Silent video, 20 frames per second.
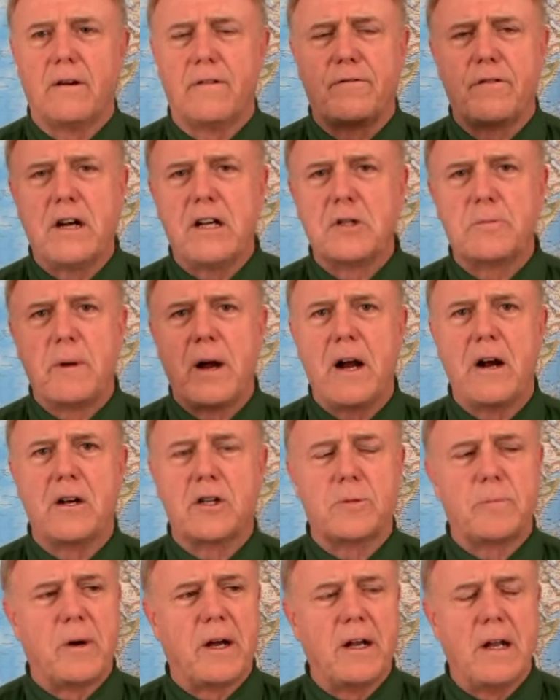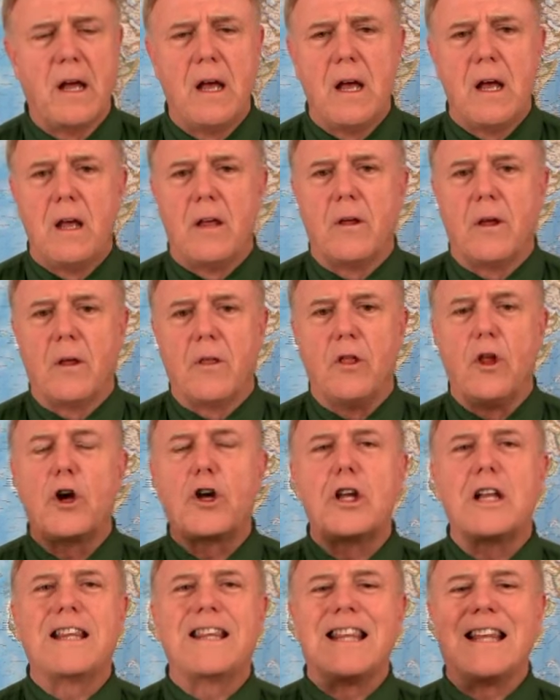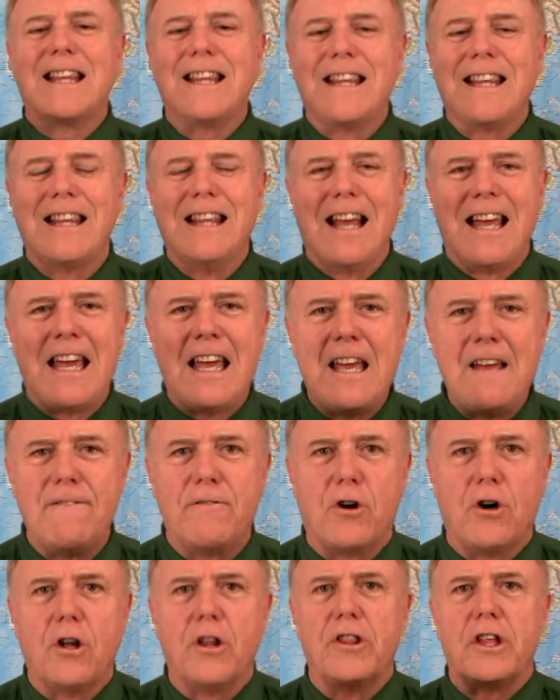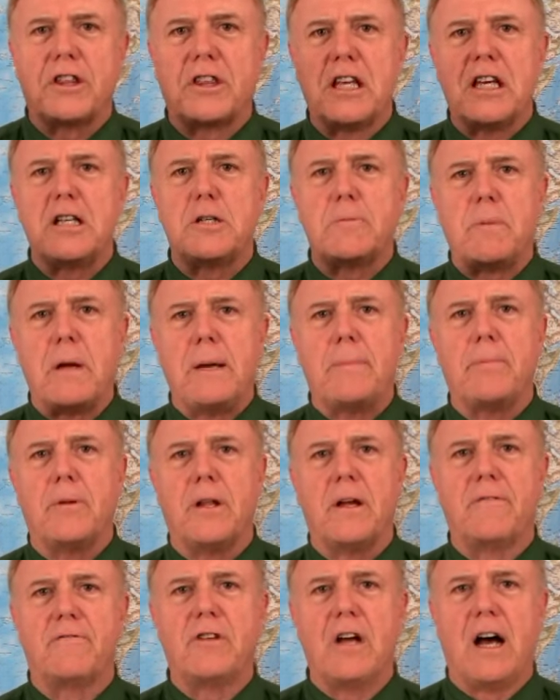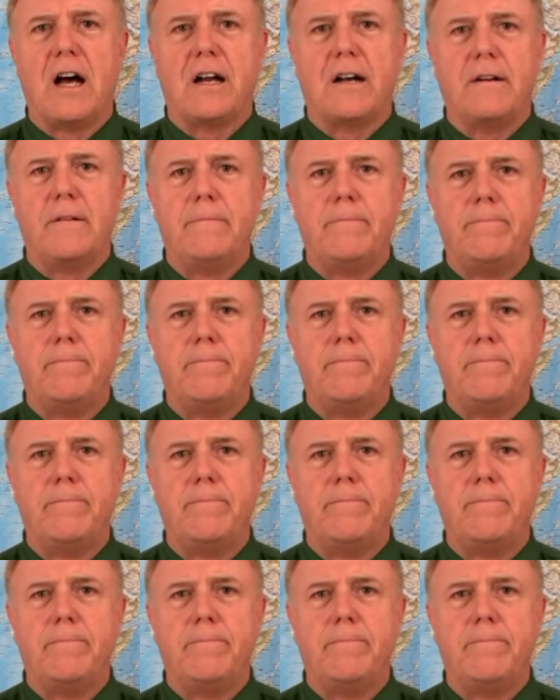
friend's parents, but look at the evil that these people have done.